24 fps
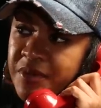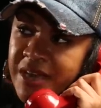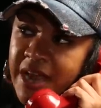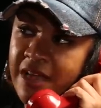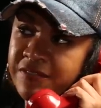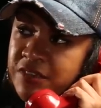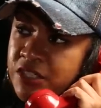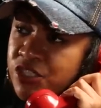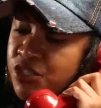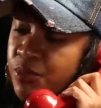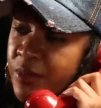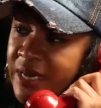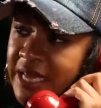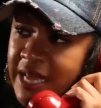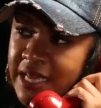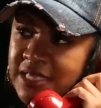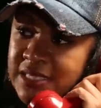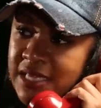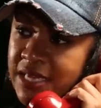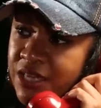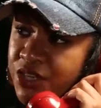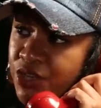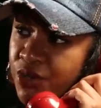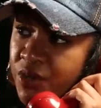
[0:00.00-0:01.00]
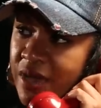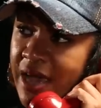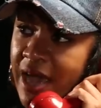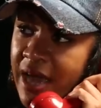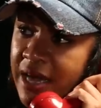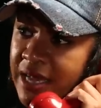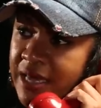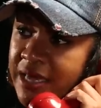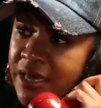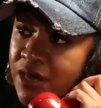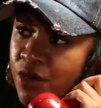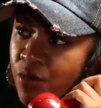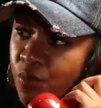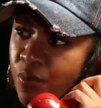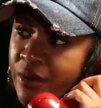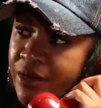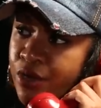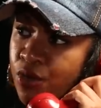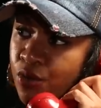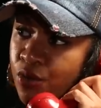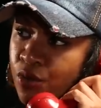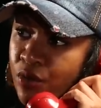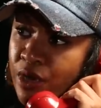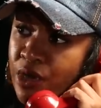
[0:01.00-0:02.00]
But after 2018, you gotta get a
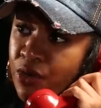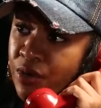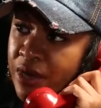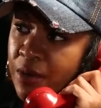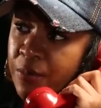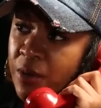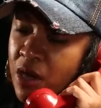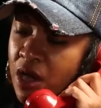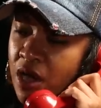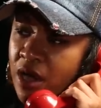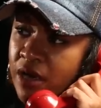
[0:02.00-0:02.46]
real grown-up